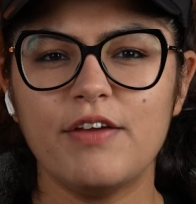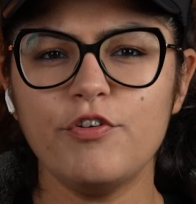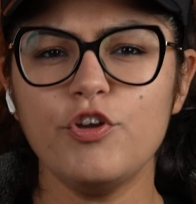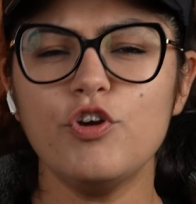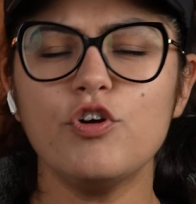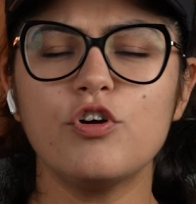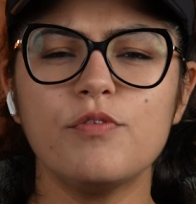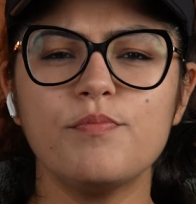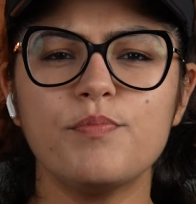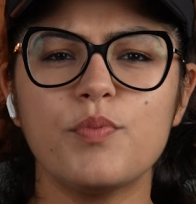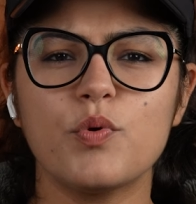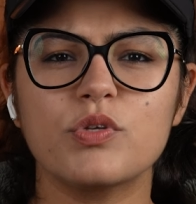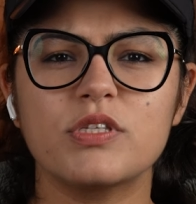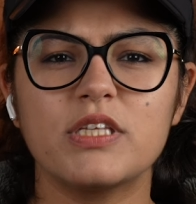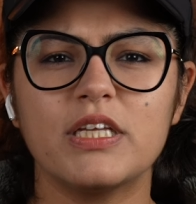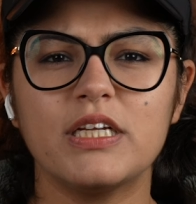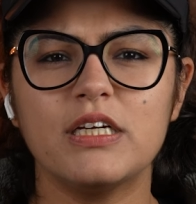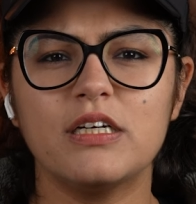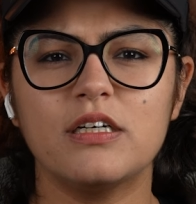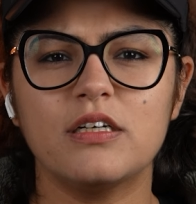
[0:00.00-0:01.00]
you're
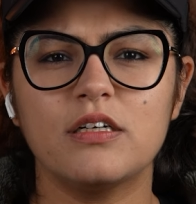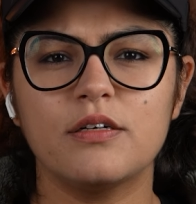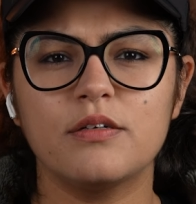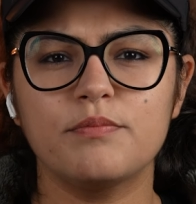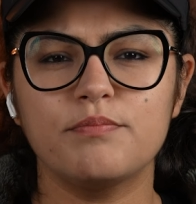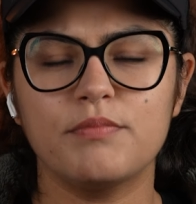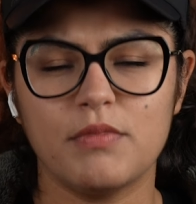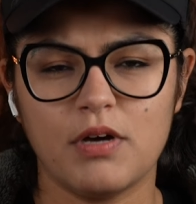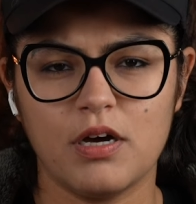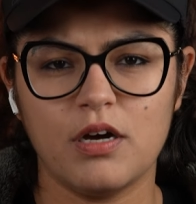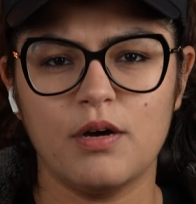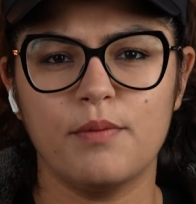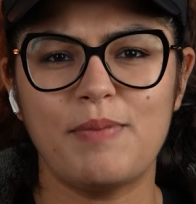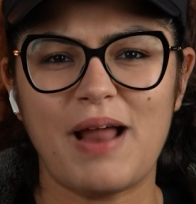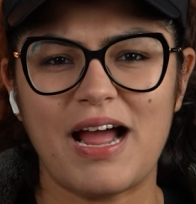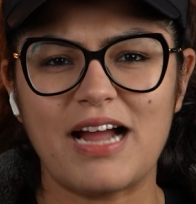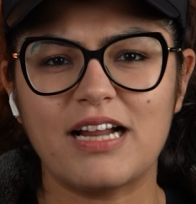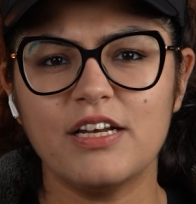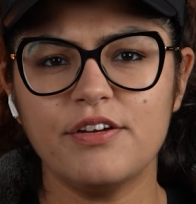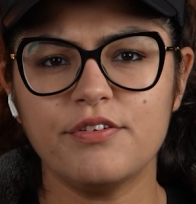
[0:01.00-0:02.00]
composing a
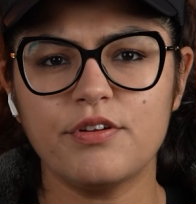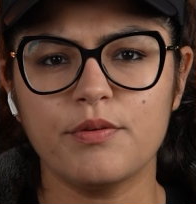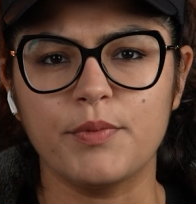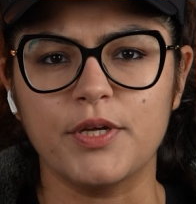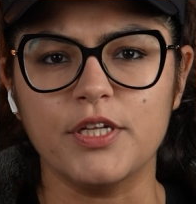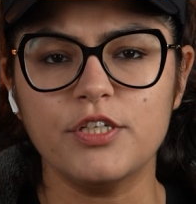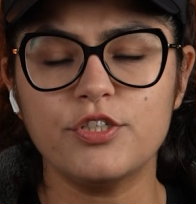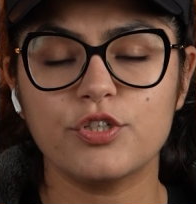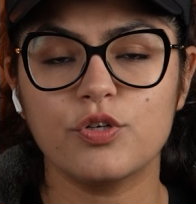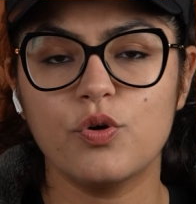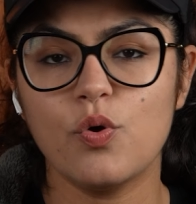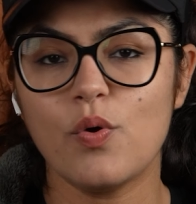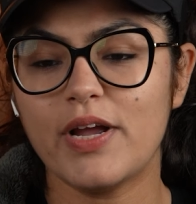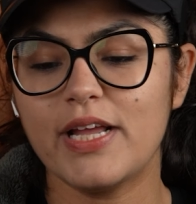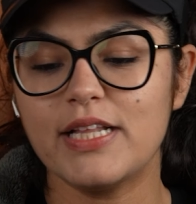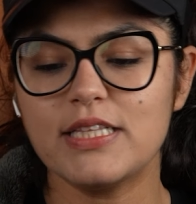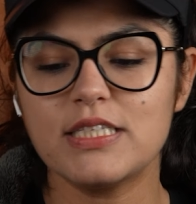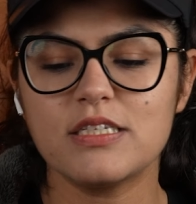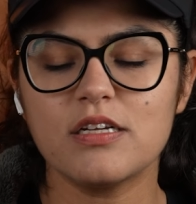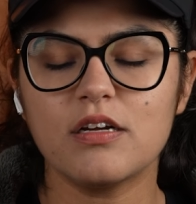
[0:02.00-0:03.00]
backlit image, go
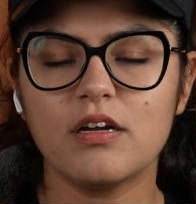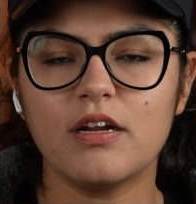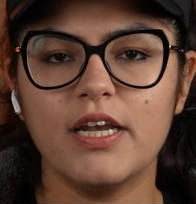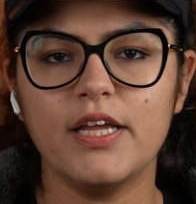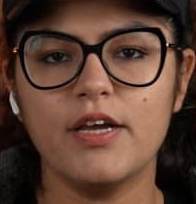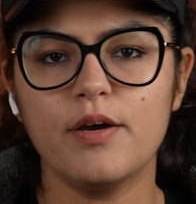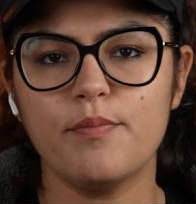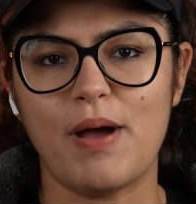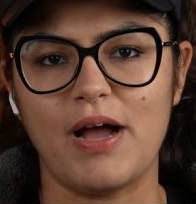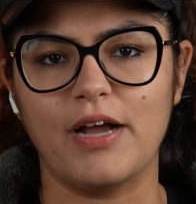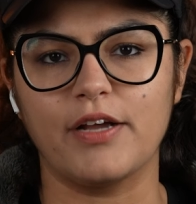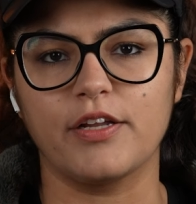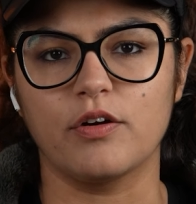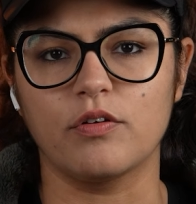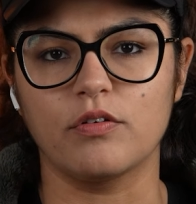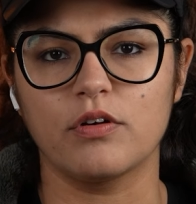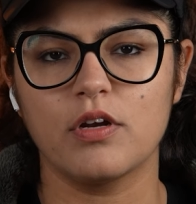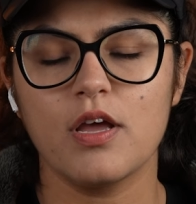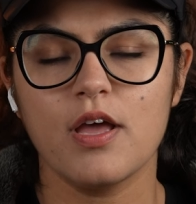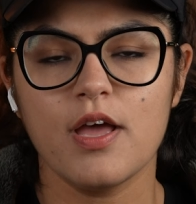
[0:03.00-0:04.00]
against a clear
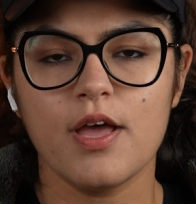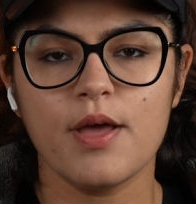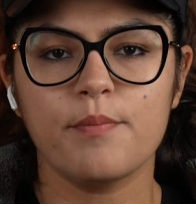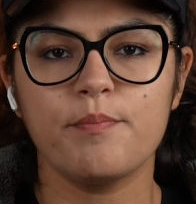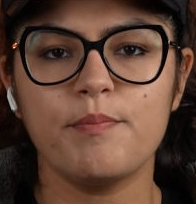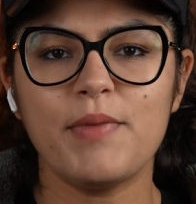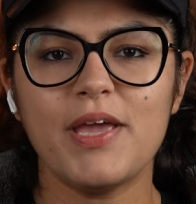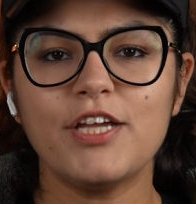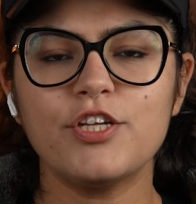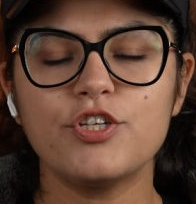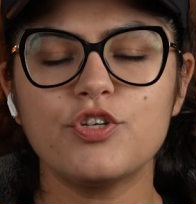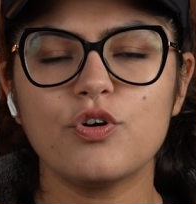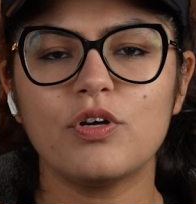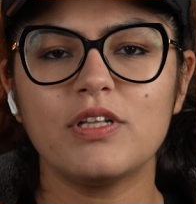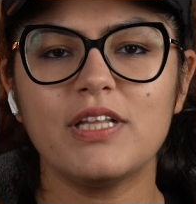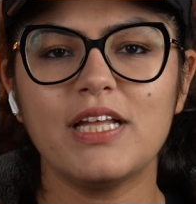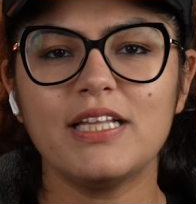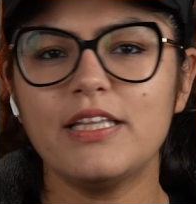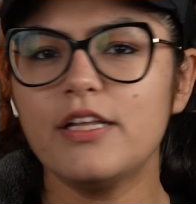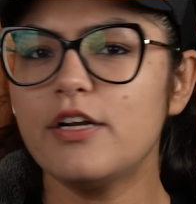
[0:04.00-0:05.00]
background. Make
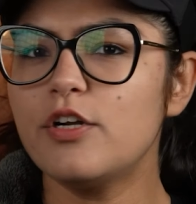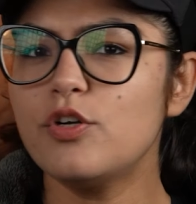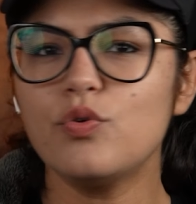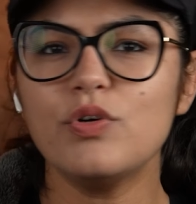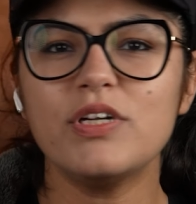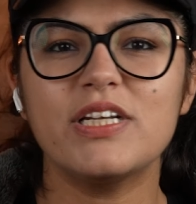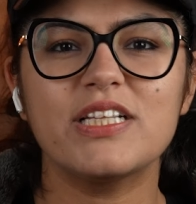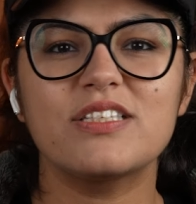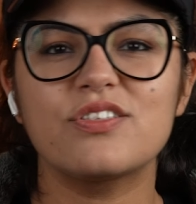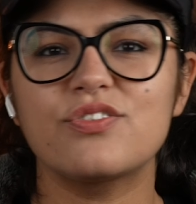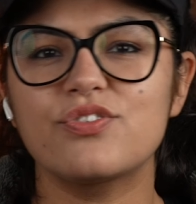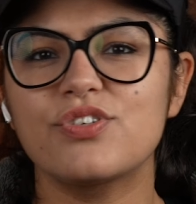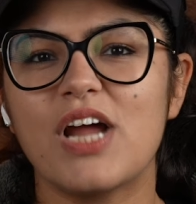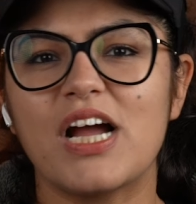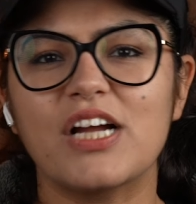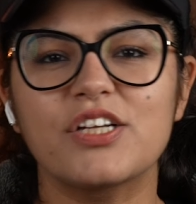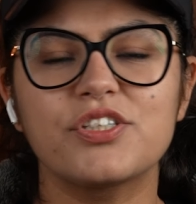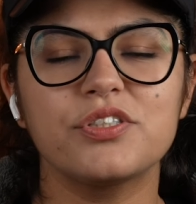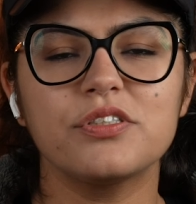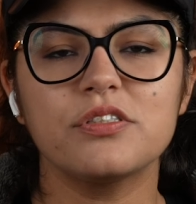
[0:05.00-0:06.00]
sure that there are no
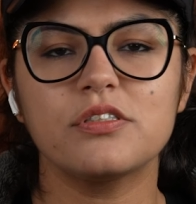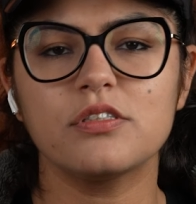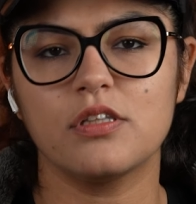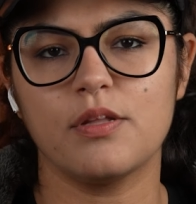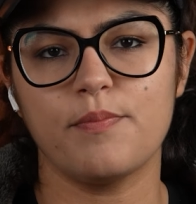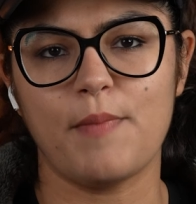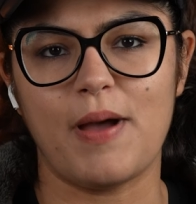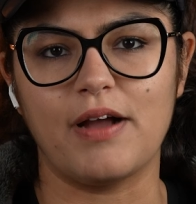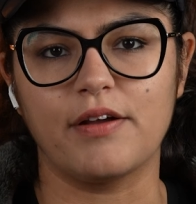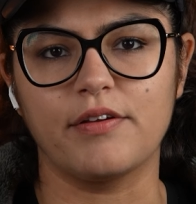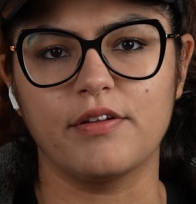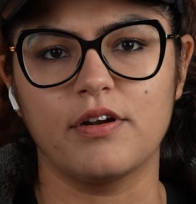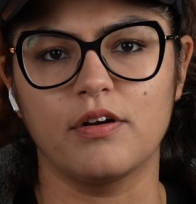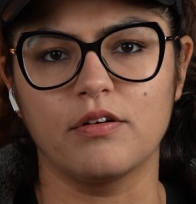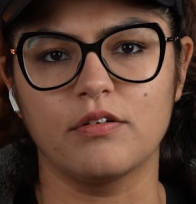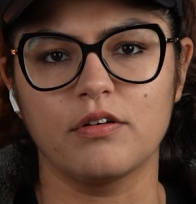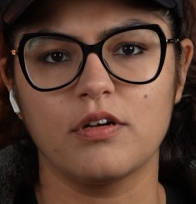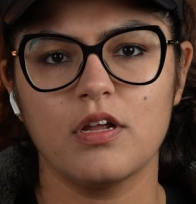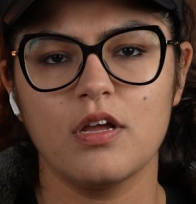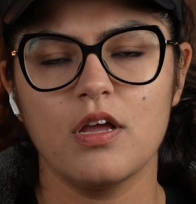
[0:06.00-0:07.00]
distractions in the
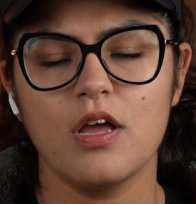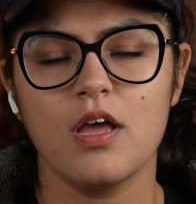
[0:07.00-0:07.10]
background.